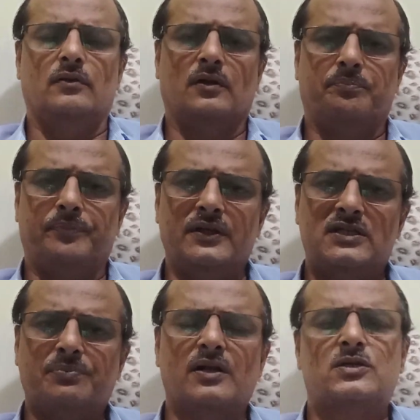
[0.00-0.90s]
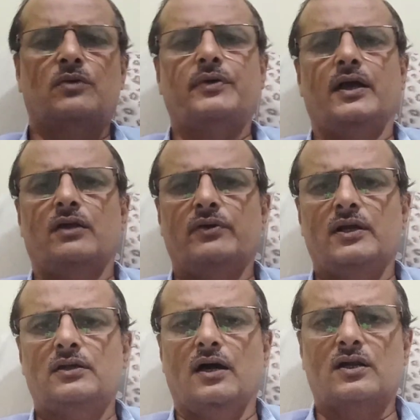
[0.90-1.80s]
The principles of
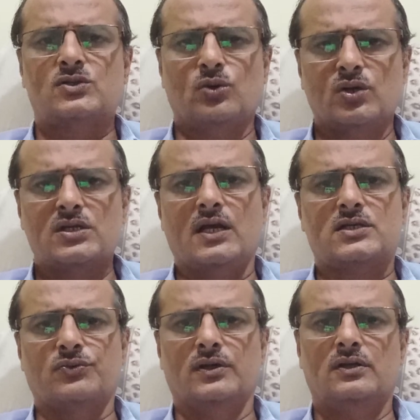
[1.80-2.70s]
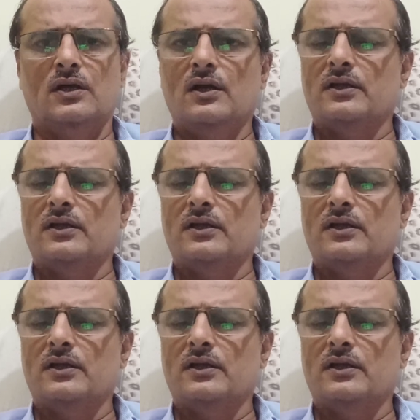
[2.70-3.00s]
Ayurveda are so shashvat